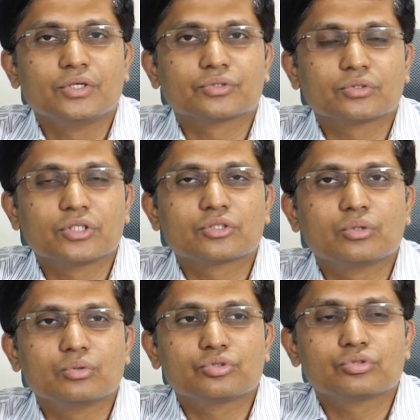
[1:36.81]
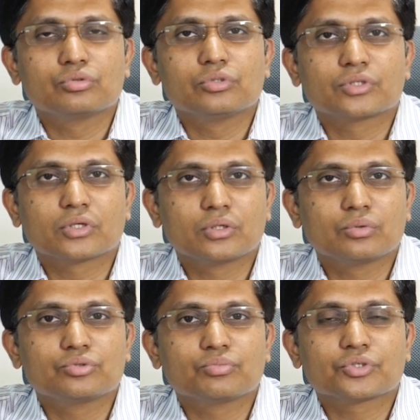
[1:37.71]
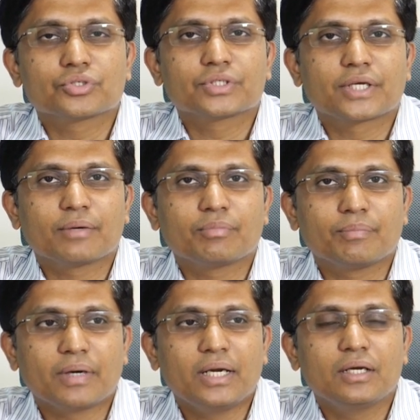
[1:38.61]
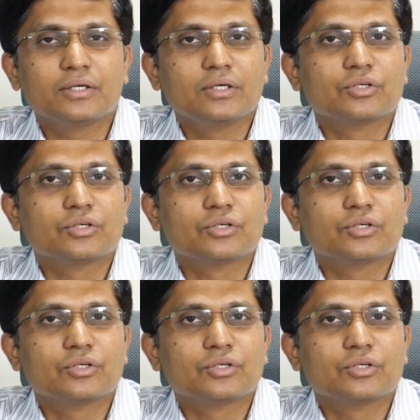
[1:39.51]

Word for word: So this loose stools or the loose motions can be mild.